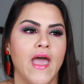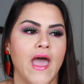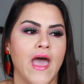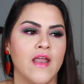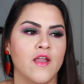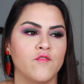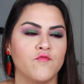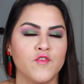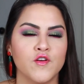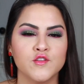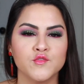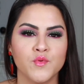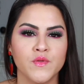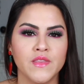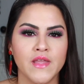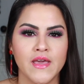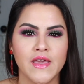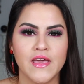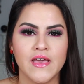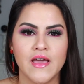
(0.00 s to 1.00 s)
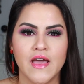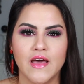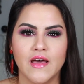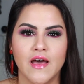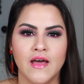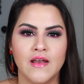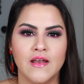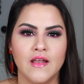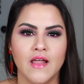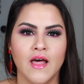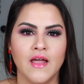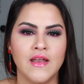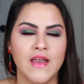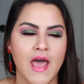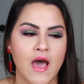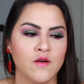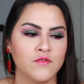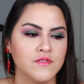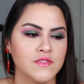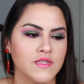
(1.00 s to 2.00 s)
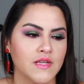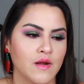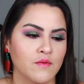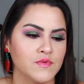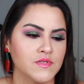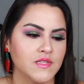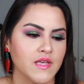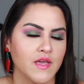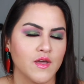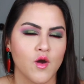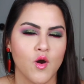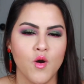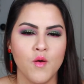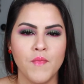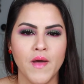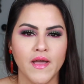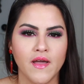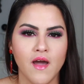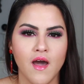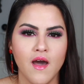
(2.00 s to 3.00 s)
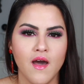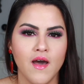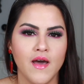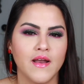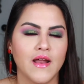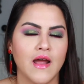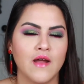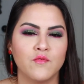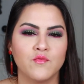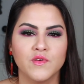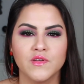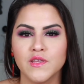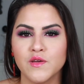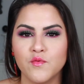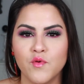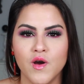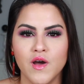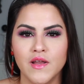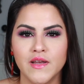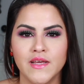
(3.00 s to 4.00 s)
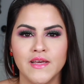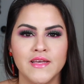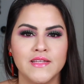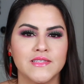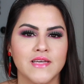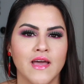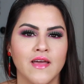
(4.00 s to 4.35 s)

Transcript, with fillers: And at first when they announced it, I was like, oh my God, I really want it.